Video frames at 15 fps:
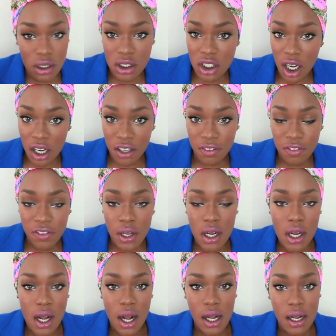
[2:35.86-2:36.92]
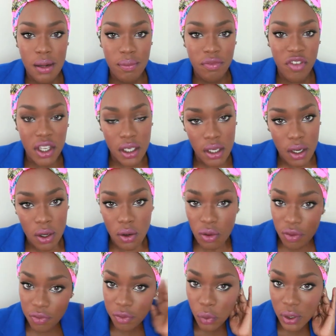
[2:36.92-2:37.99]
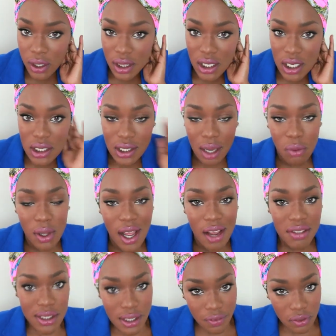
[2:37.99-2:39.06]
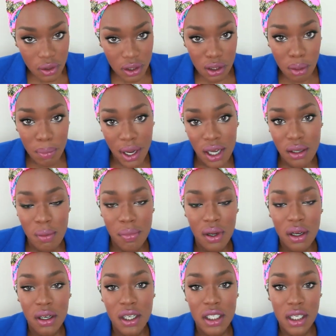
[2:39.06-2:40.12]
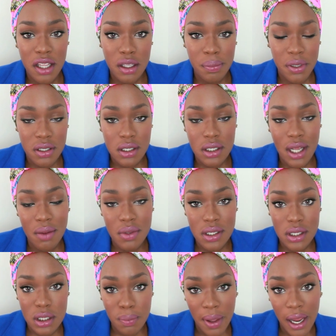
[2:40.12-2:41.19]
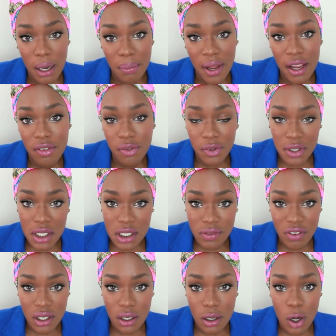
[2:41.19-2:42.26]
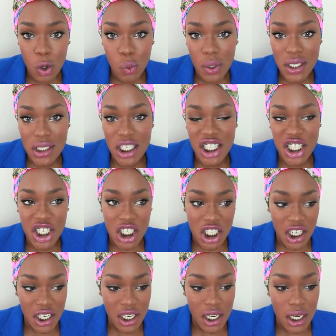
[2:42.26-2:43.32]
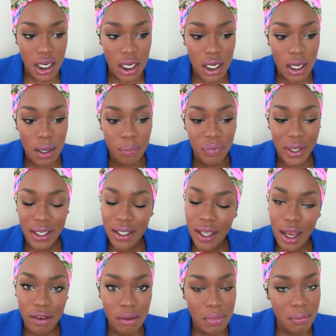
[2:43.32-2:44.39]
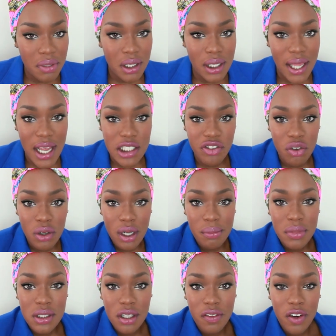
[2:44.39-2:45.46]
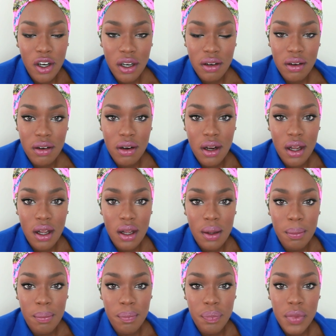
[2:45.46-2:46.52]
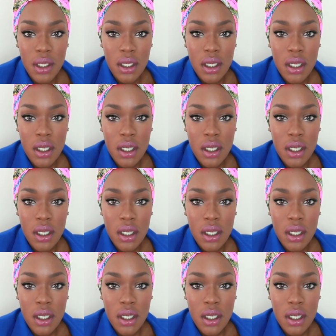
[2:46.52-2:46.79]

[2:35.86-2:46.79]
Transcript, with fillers: scarf um, video for this. I will have several in the bottom bar. Another person I was inspired by for this video was a chic. I can't remember the last few numbers of her um,